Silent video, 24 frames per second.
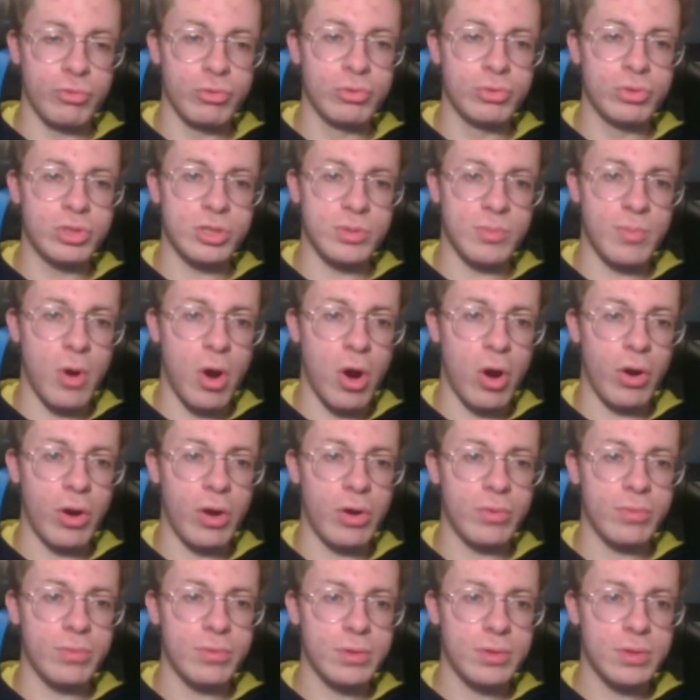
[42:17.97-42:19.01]

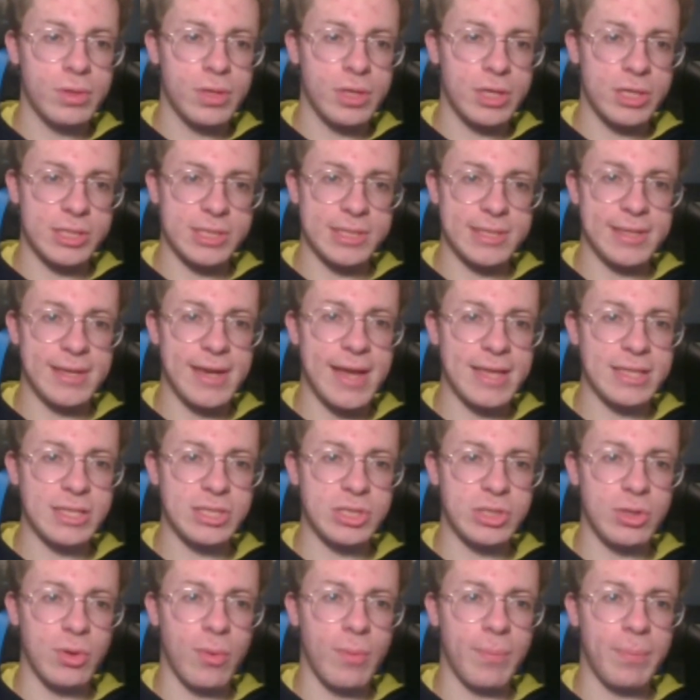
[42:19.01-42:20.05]
tomorrow, because the
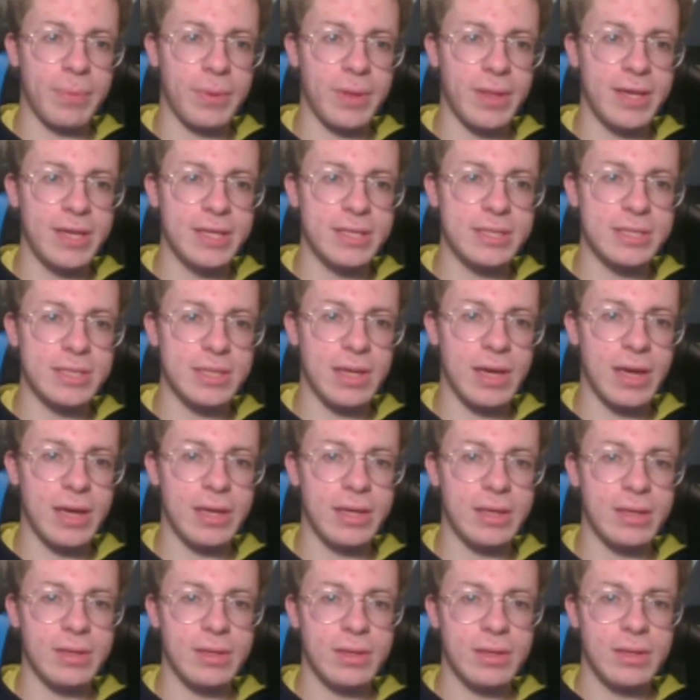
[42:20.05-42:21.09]
Nets don't play
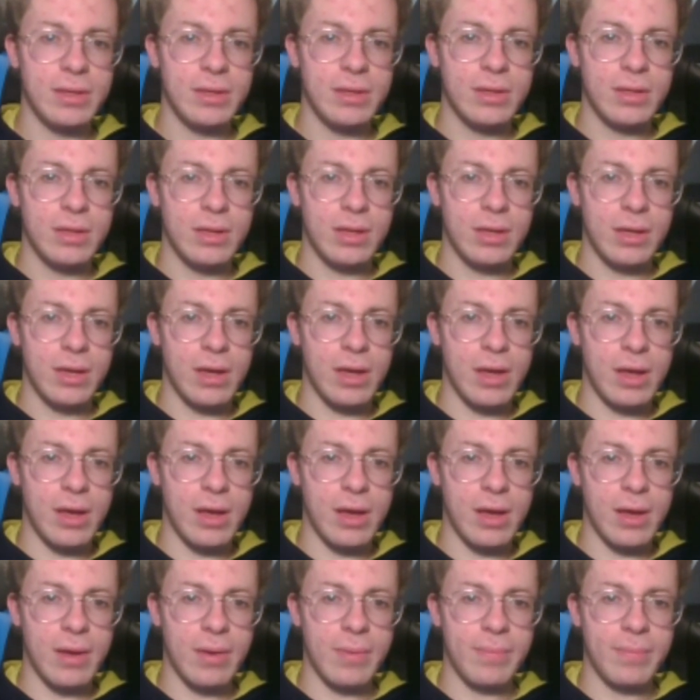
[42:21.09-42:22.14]
tonight.
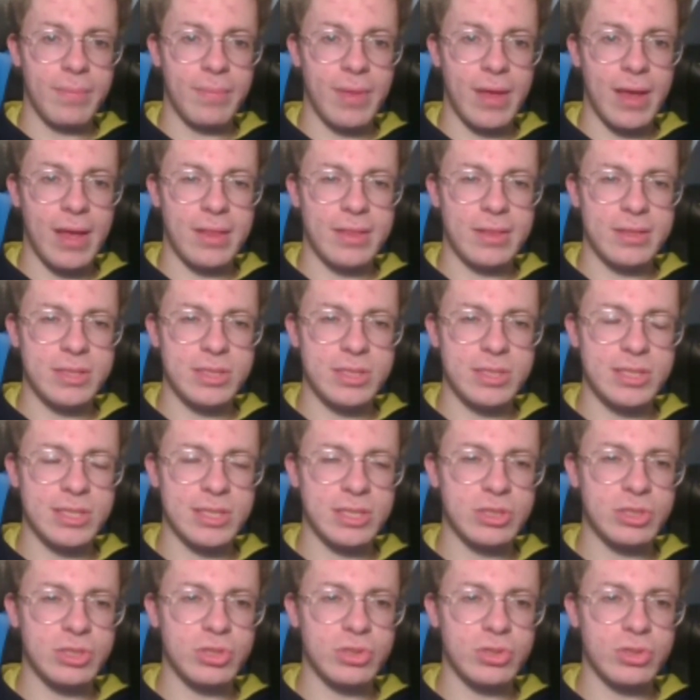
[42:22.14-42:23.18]
And the
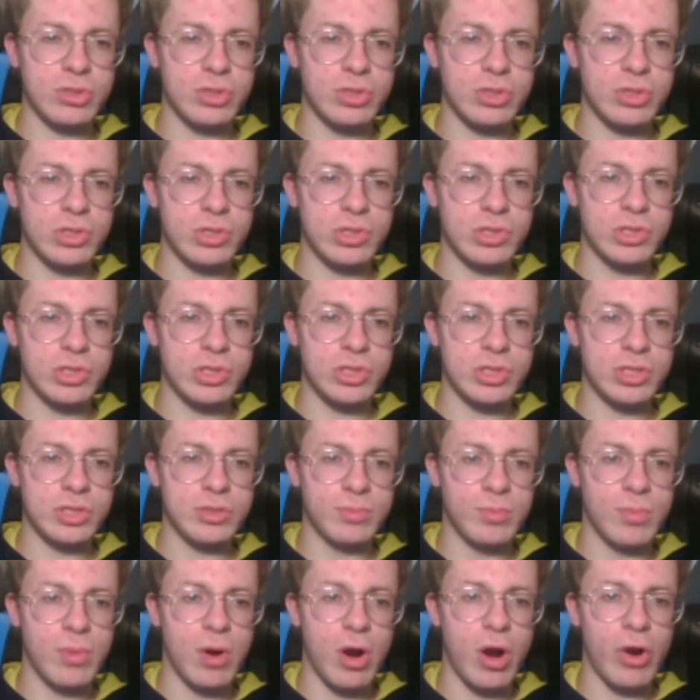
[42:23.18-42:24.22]
Sixers
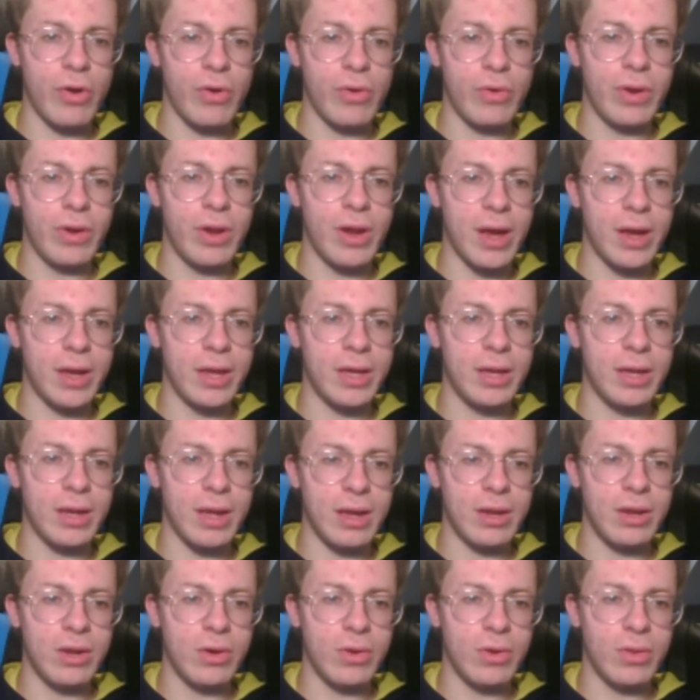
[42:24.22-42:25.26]
tomorrow night,
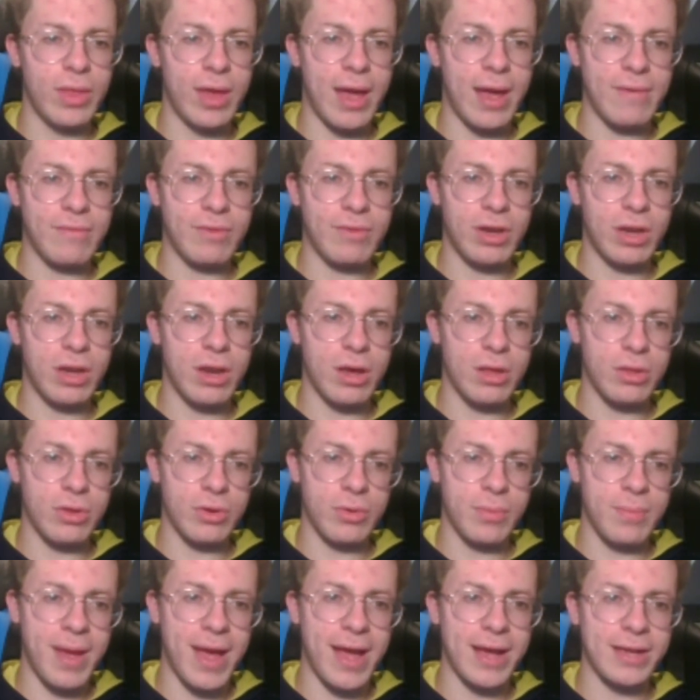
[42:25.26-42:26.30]
I know they have
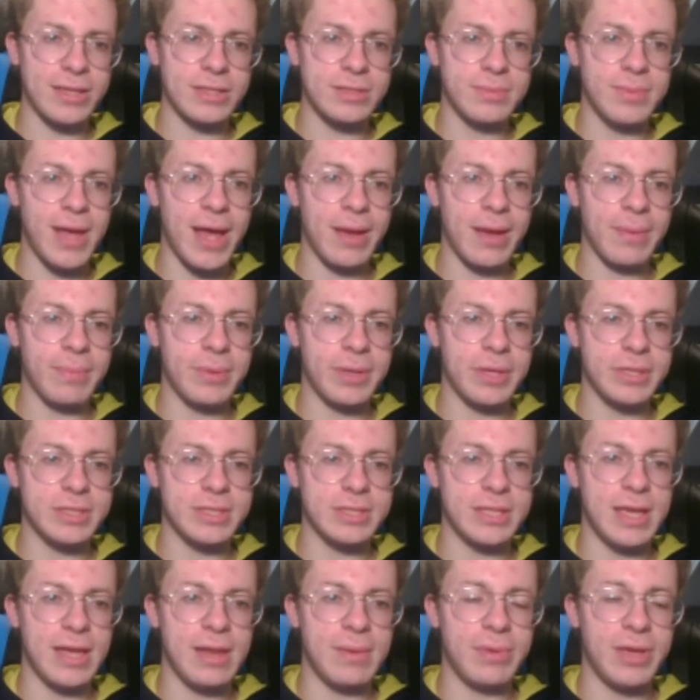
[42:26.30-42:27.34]
another back-to-back because
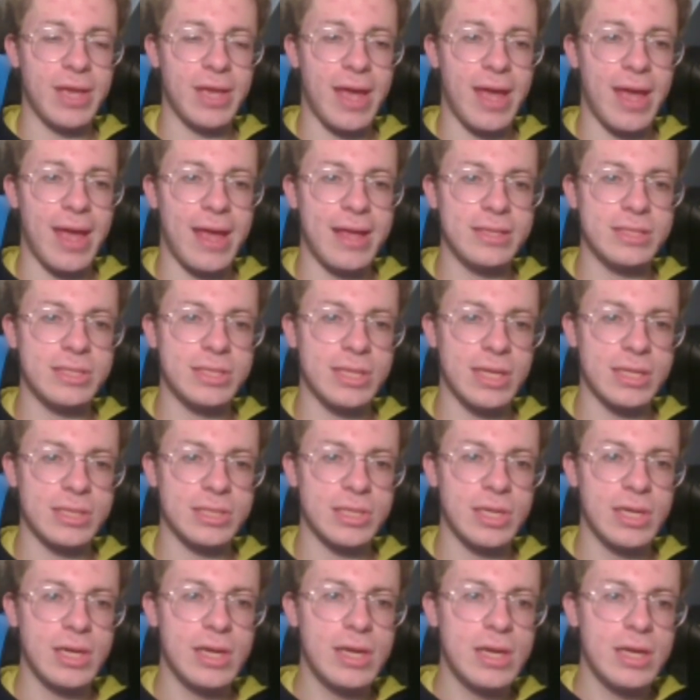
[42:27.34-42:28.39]
the NBA hates
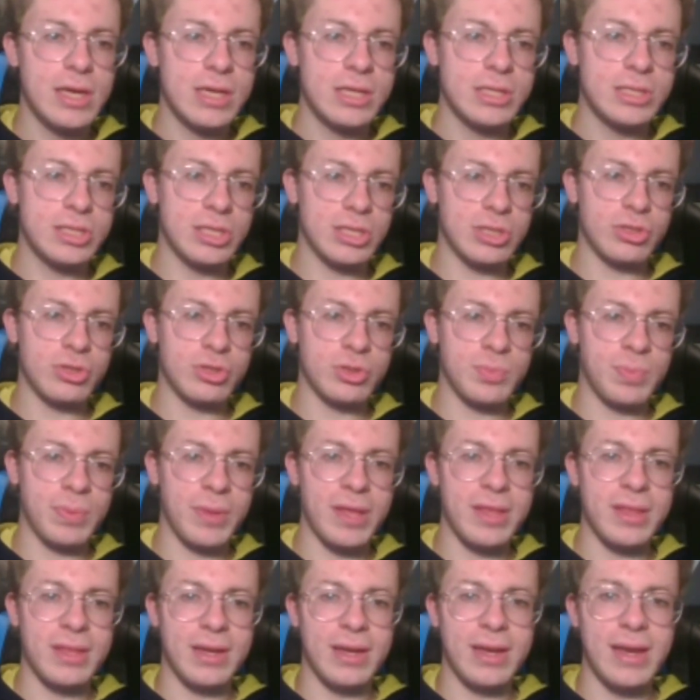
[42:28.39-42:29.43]
us. Sixers
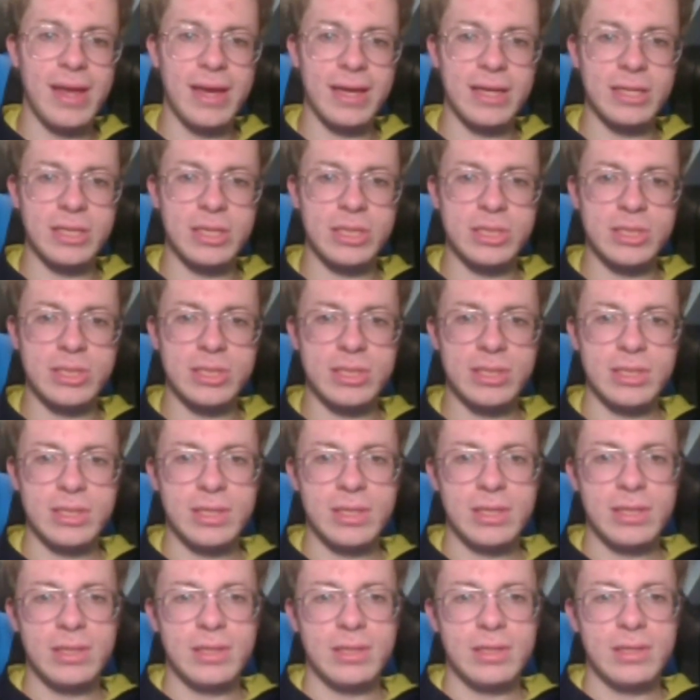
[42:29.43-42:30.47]
play the Knicks.
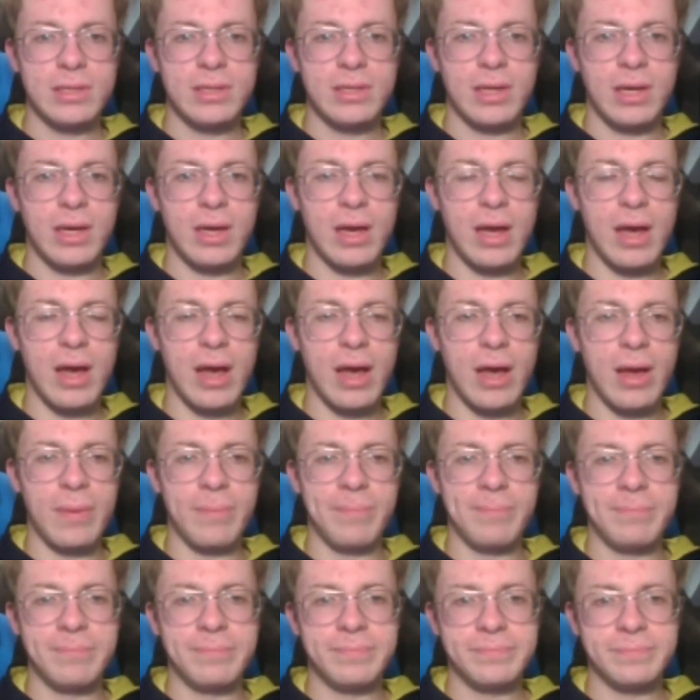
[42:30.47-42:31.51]

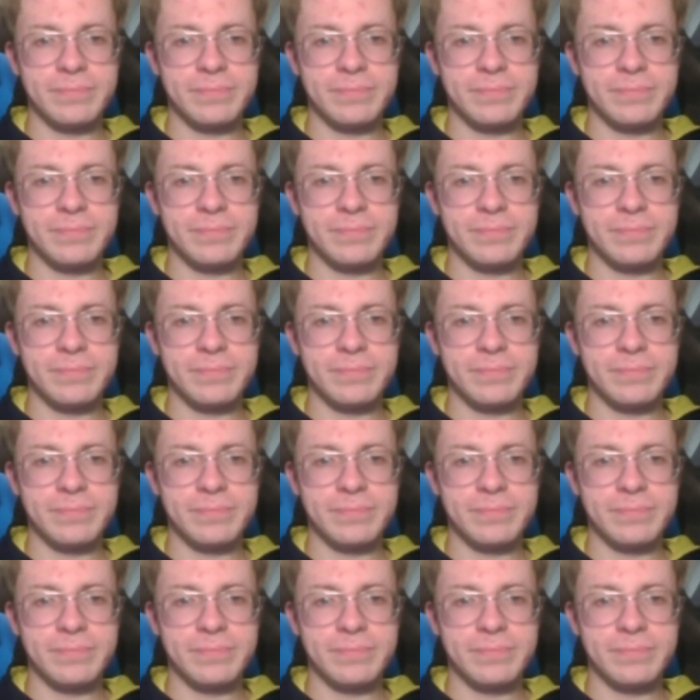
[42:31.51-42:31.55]
I